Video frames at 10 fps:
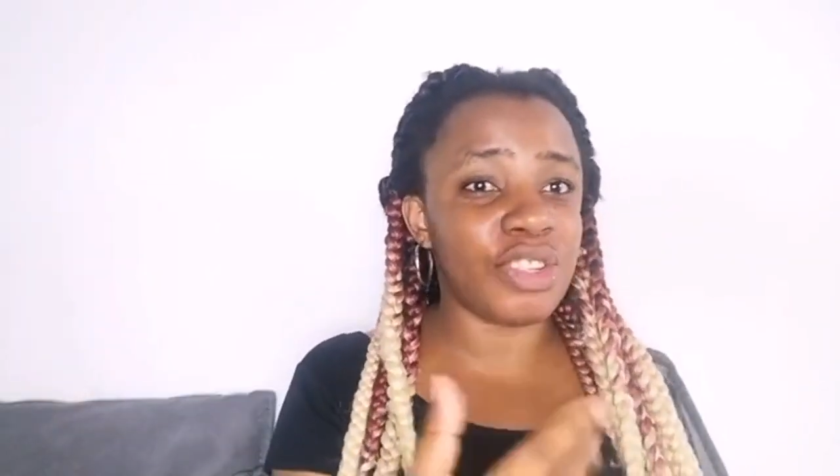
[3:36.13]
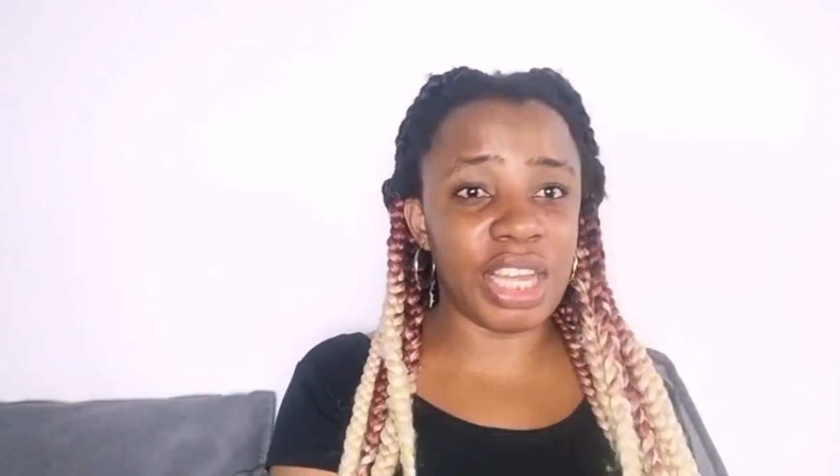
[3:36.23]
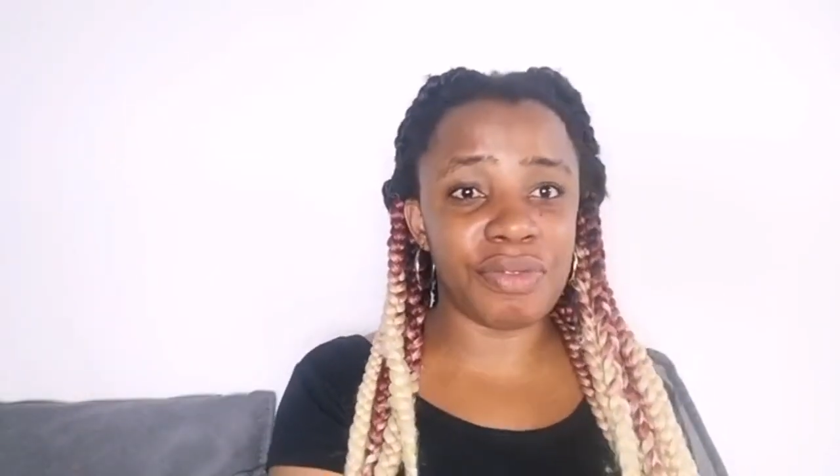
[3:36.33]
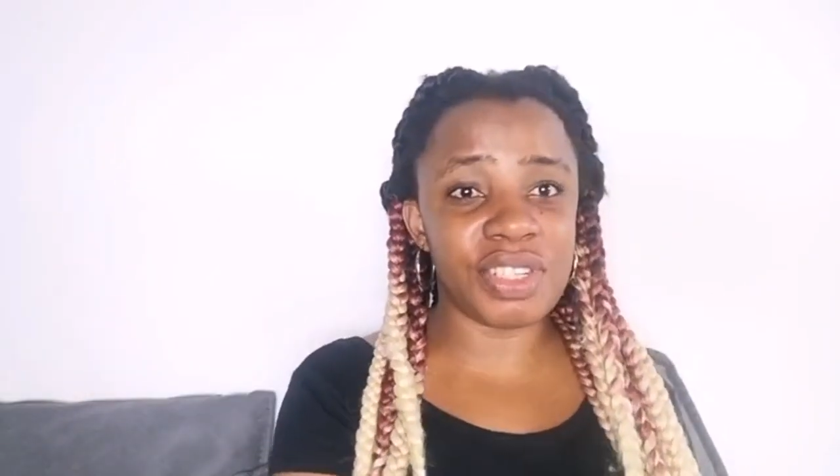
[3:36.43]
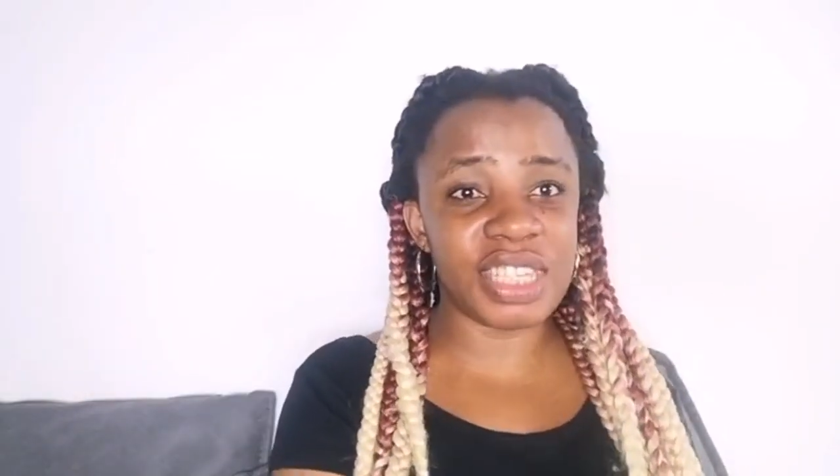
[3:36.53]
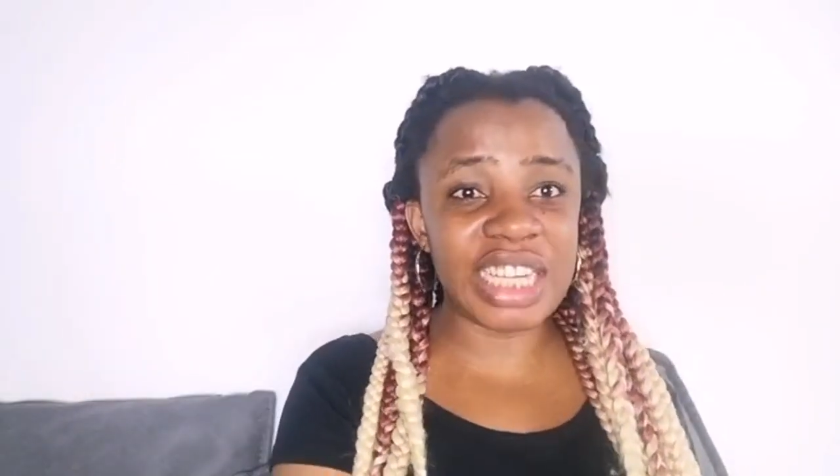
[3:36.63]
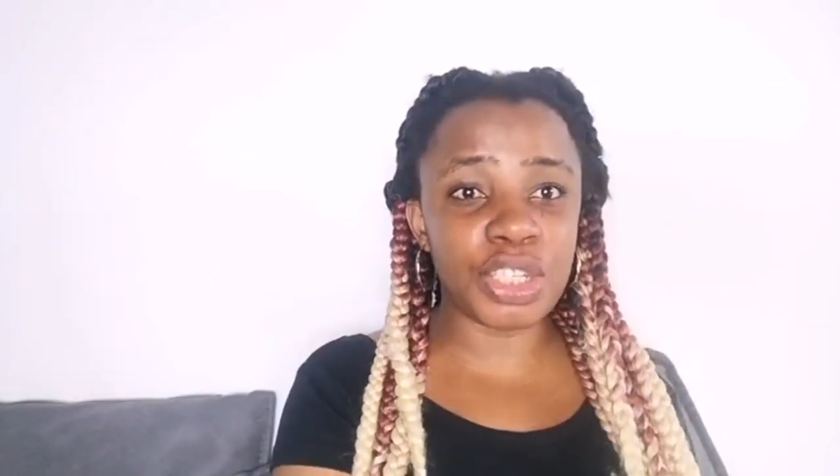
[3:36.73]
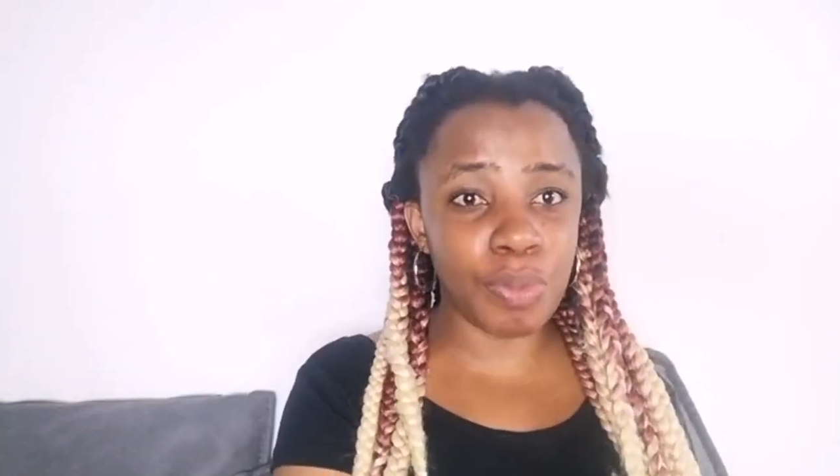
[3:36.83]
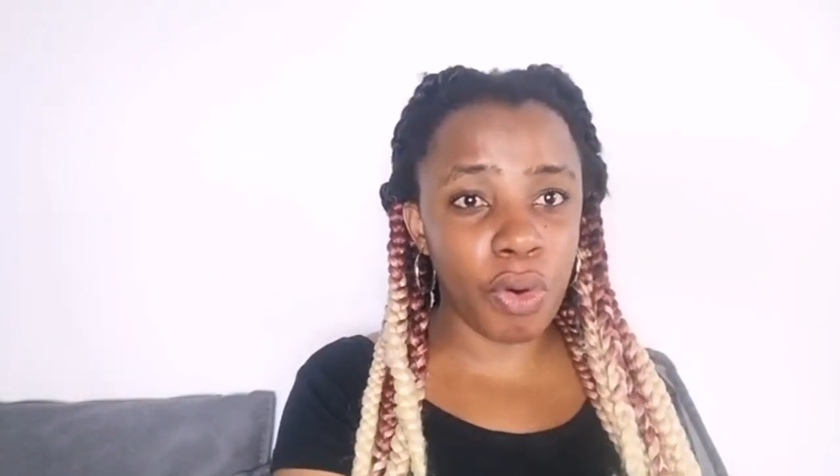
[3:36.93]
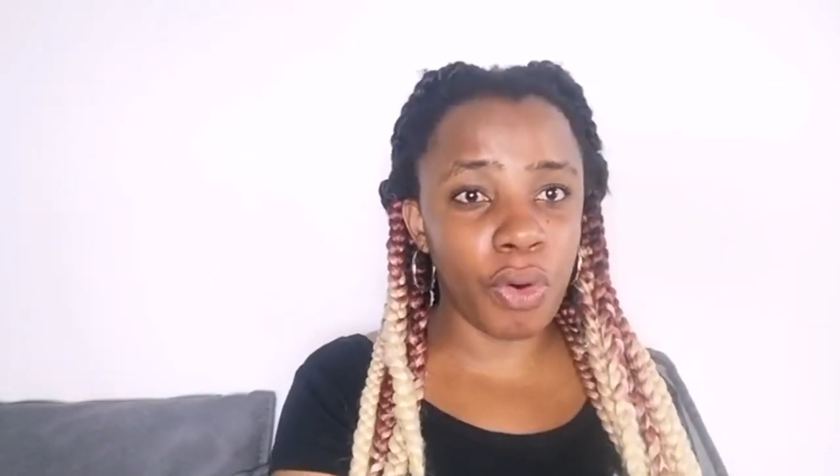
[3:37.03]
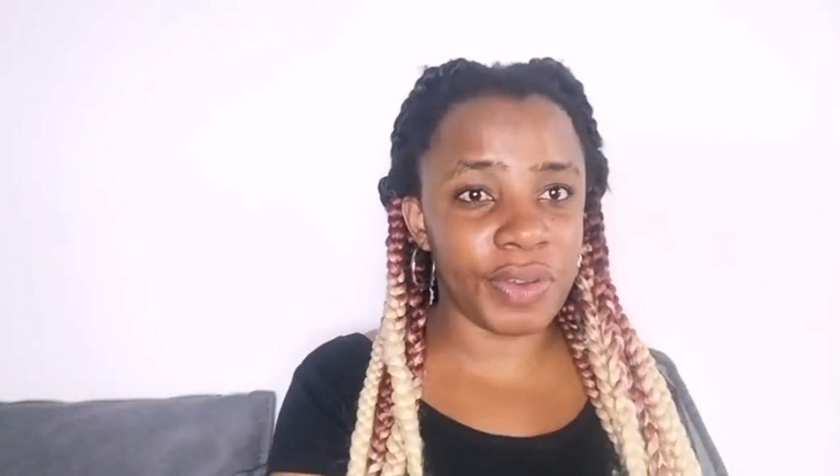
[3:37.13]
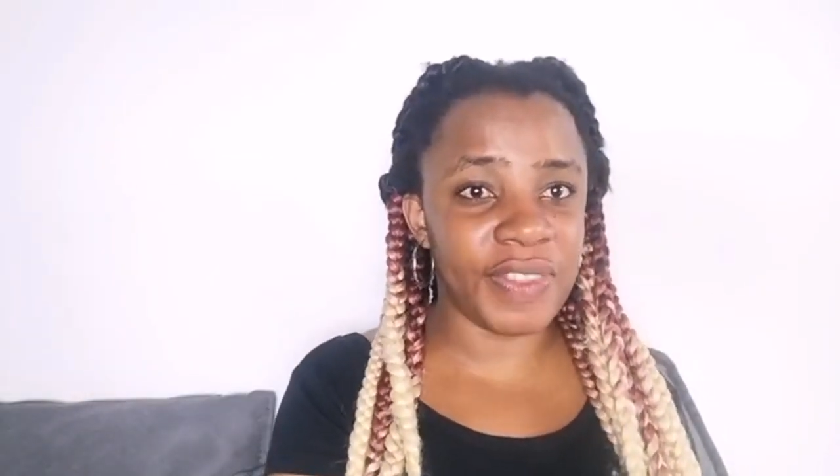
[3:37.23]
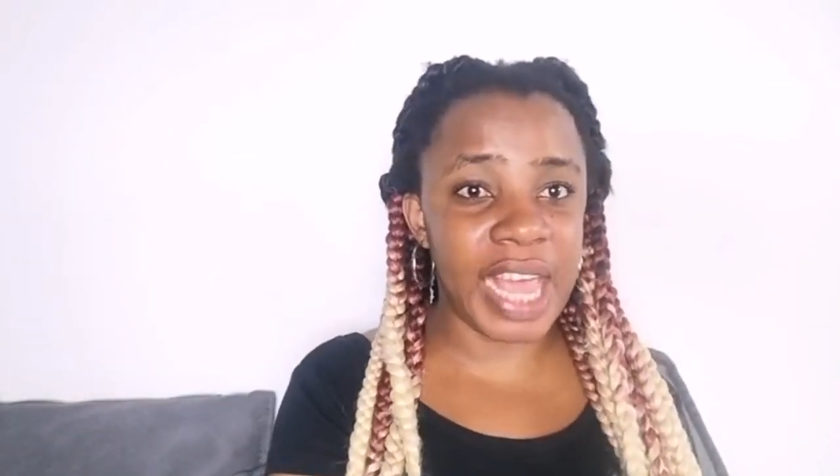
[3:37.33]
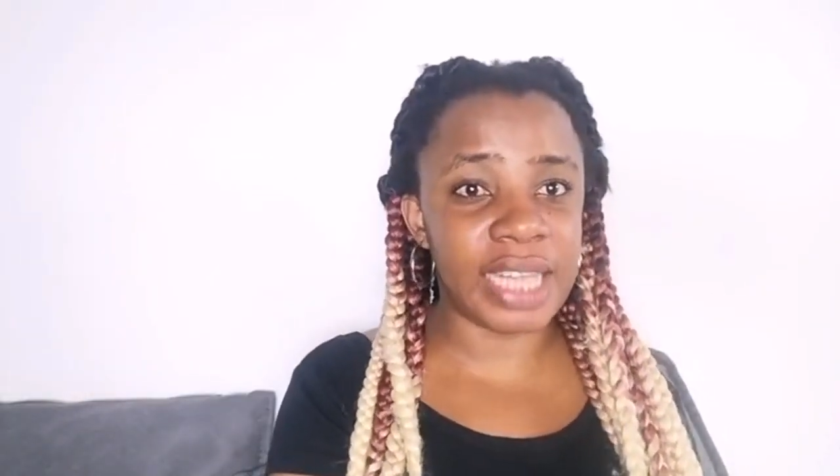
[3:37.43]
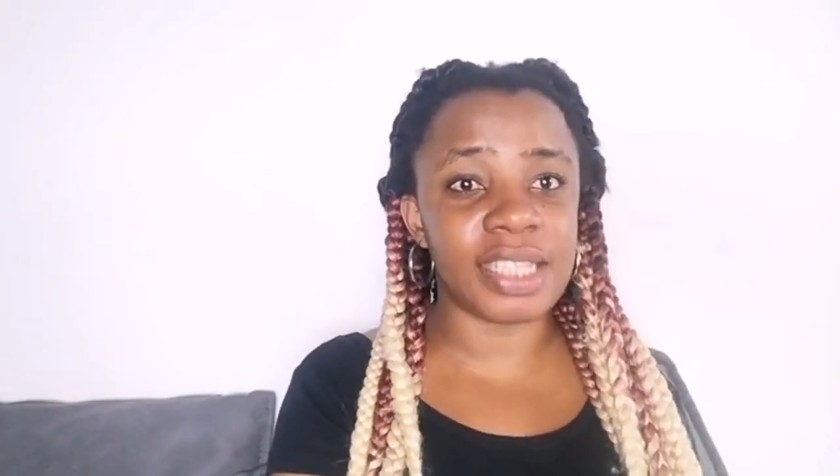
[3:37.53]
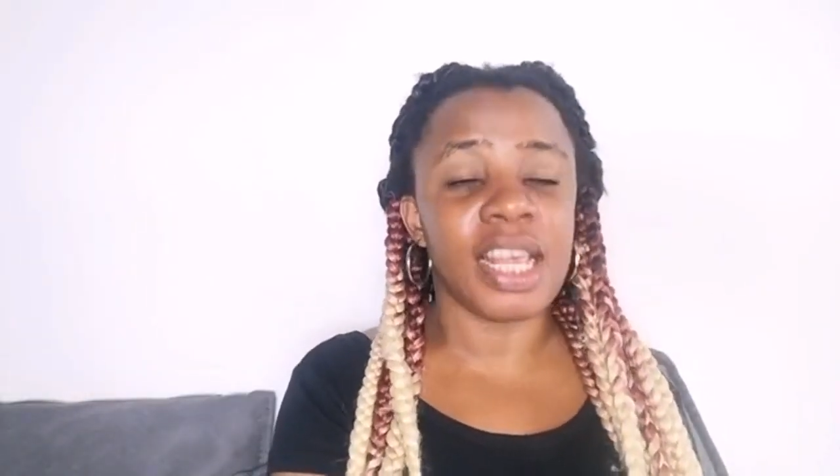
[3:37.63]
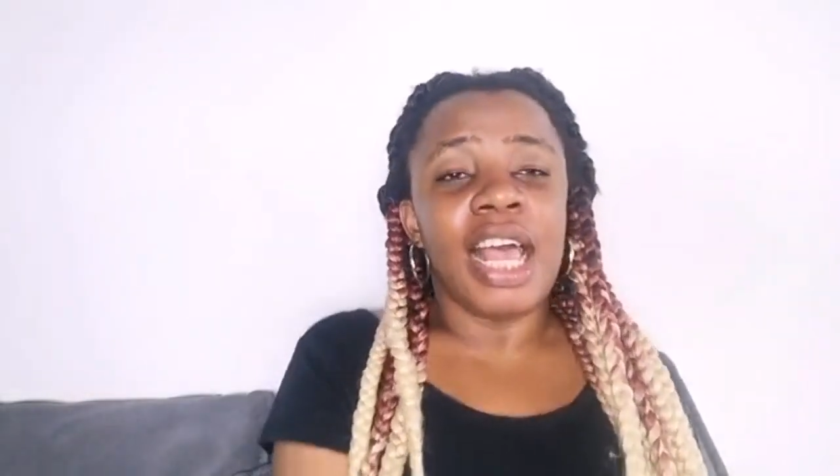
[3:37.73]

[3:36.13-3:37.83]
You can research more on that.